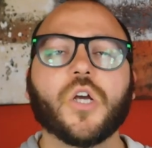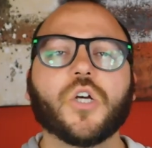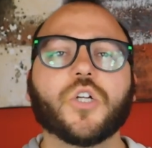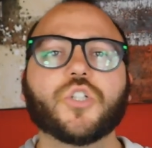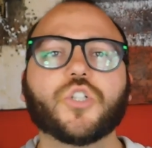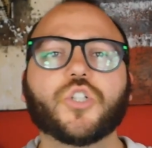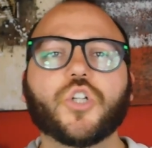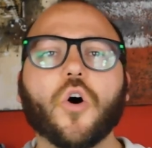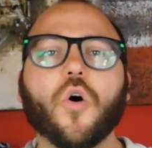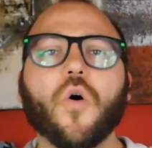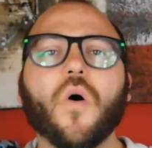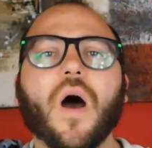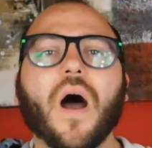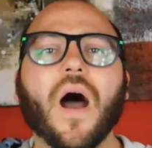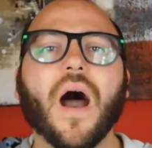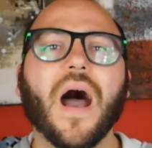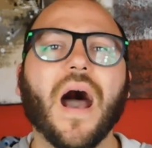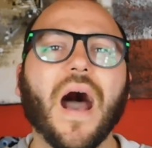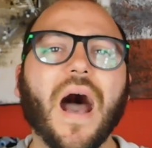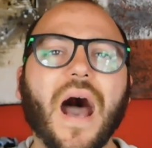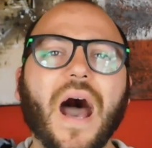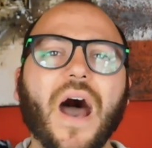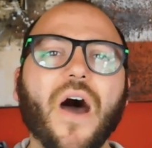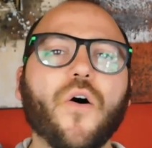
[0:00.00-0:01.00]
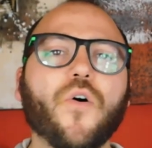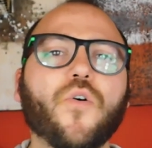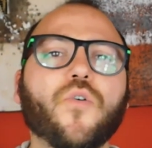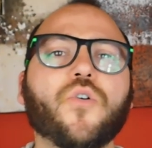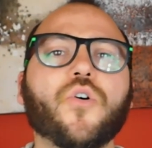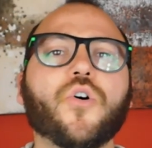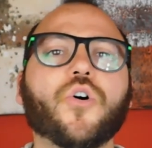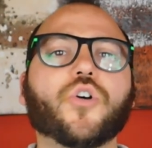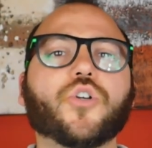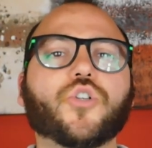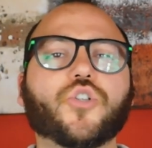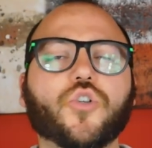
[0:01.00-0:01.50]
So
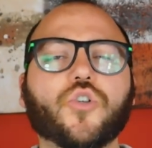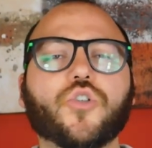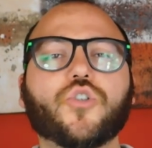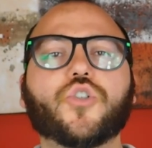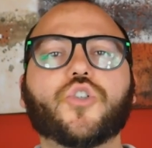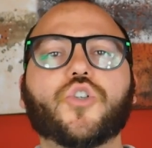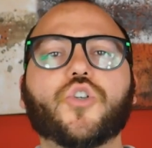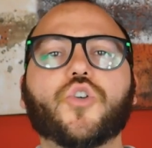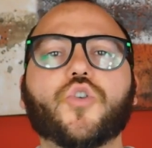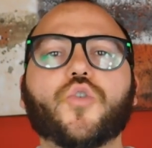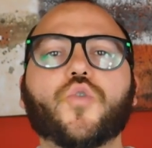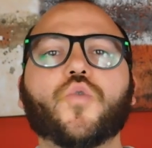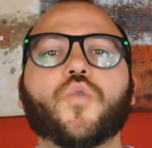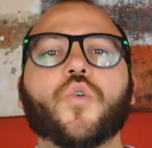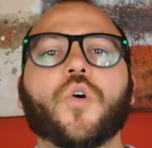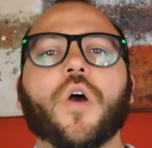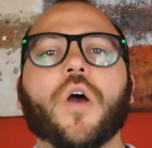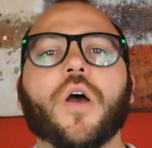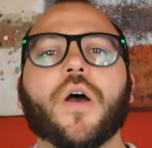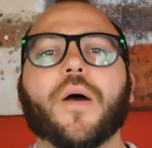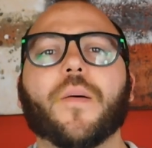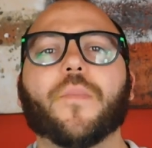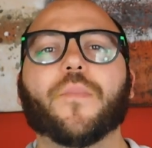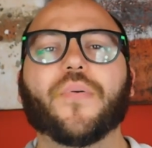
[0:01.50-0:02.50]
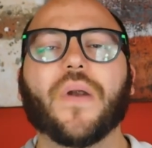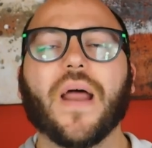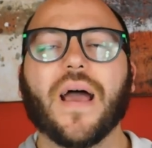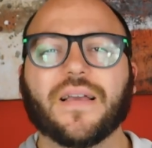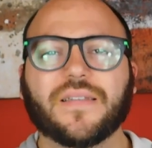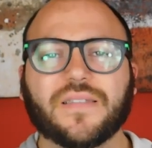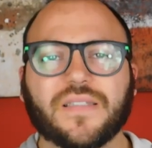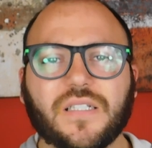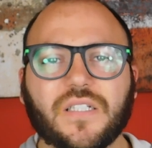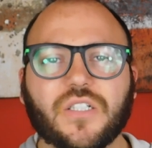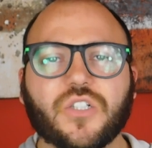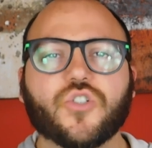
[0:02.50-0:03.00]
how should you
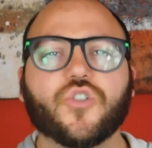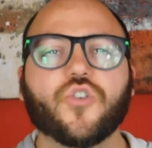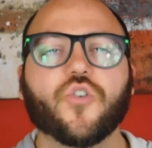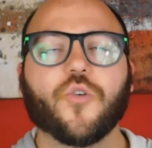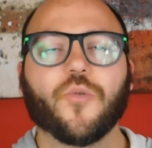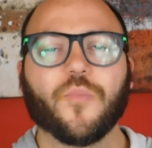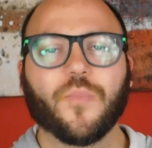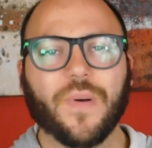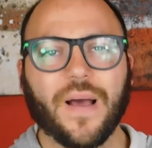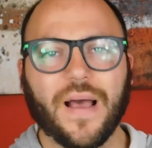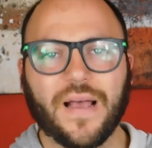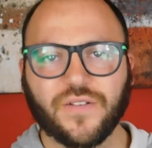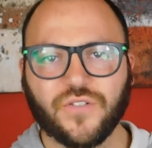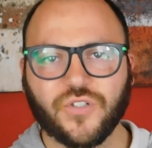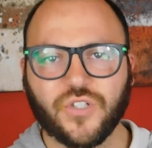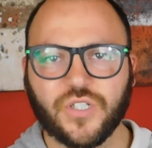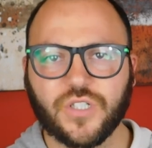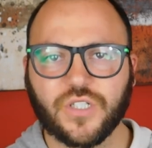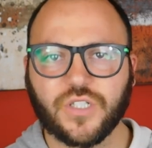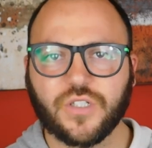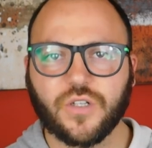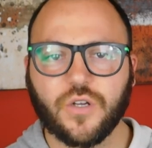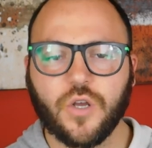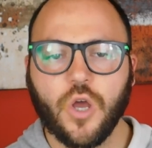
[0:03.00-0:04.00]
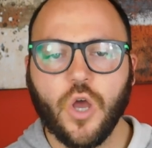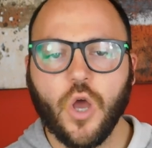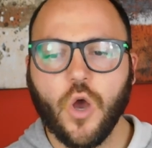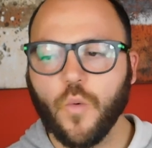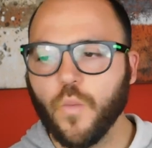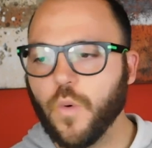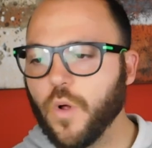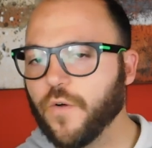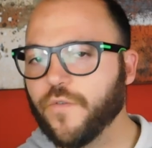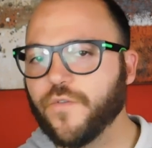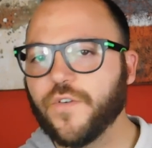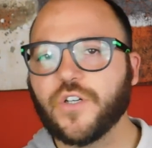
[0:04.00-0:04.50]
practice your punches?
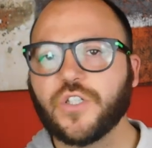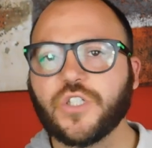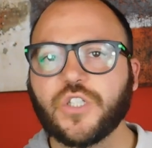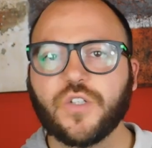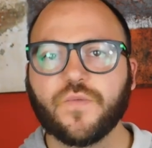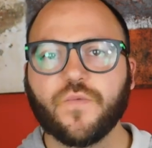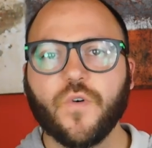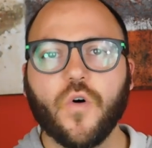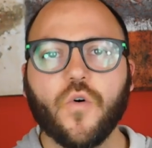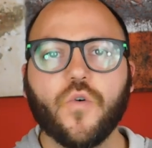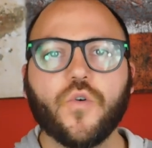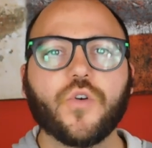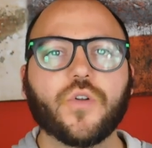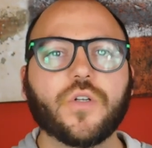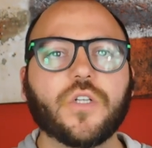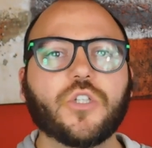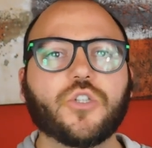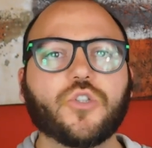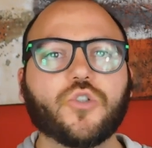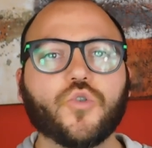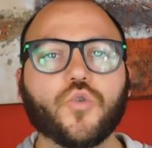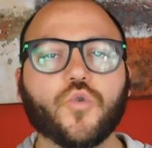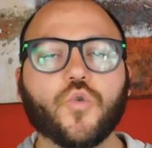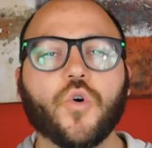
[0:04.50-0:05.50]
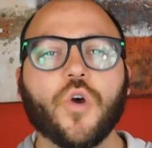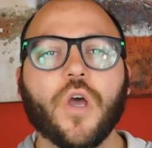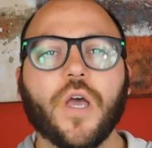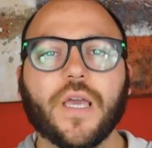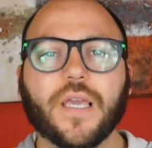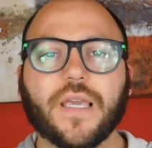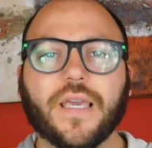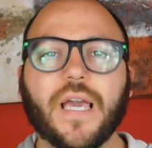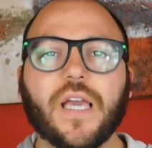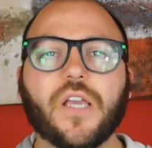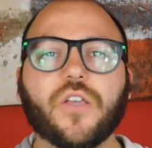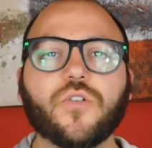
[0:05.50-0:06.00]
Well, first of all, you need to
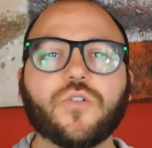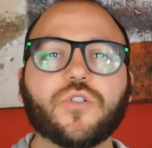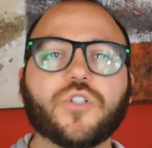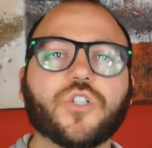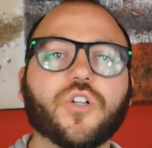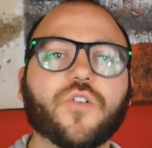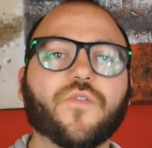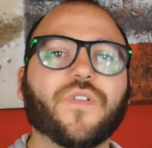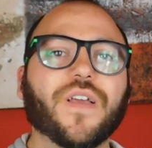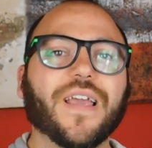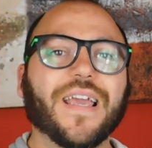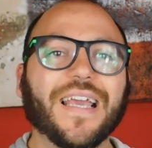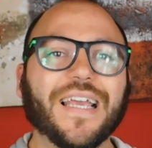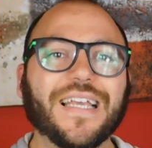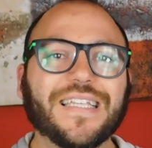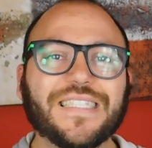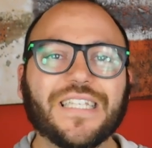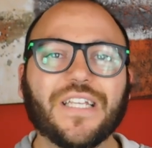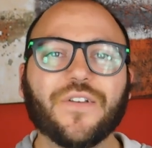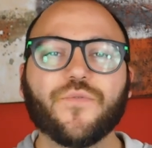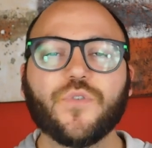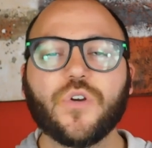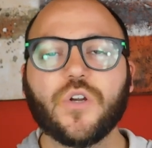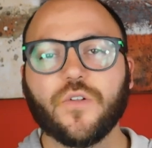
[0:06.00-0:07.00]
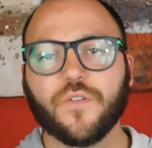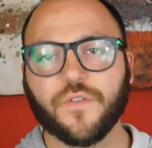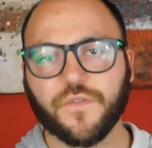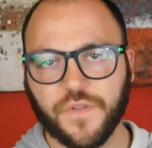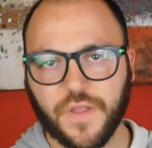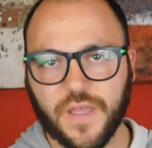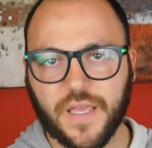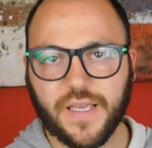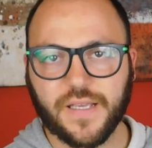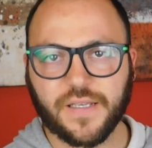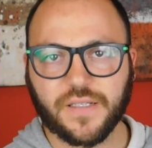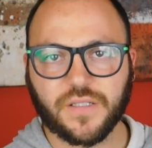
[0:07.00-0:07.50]
get used to hitting real
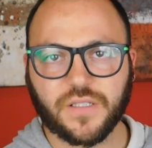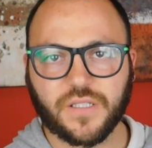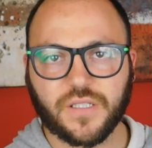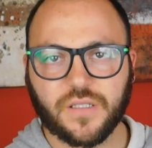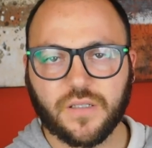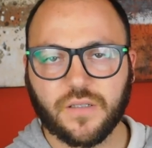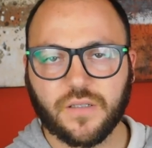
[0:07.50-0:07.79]
things.